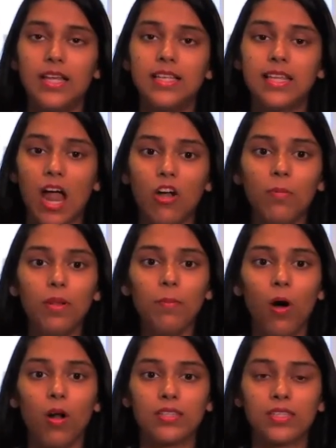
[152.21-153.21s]
Cerebral
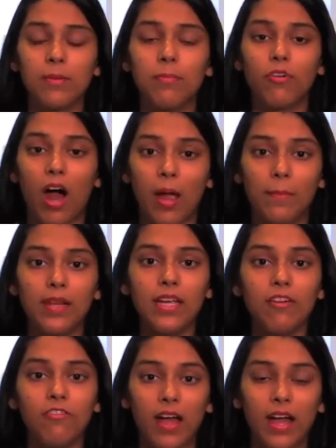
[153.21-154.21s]
palsy
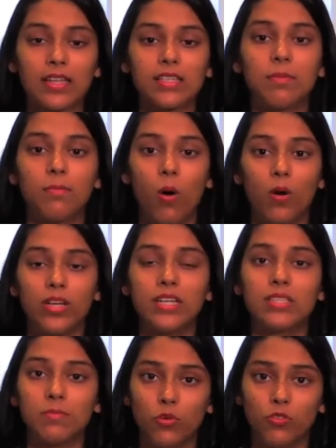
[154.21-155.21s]
primarily affects the
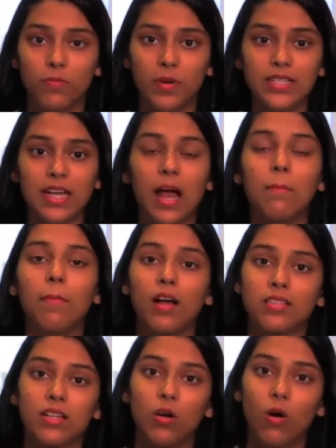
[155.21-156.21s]
body's movement and
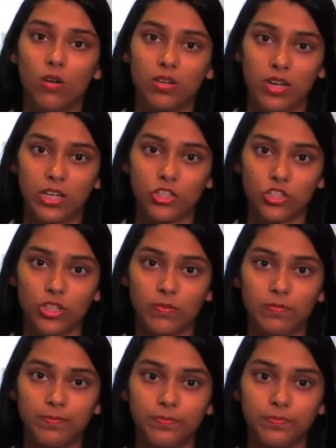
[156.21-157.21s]
muscle coordination.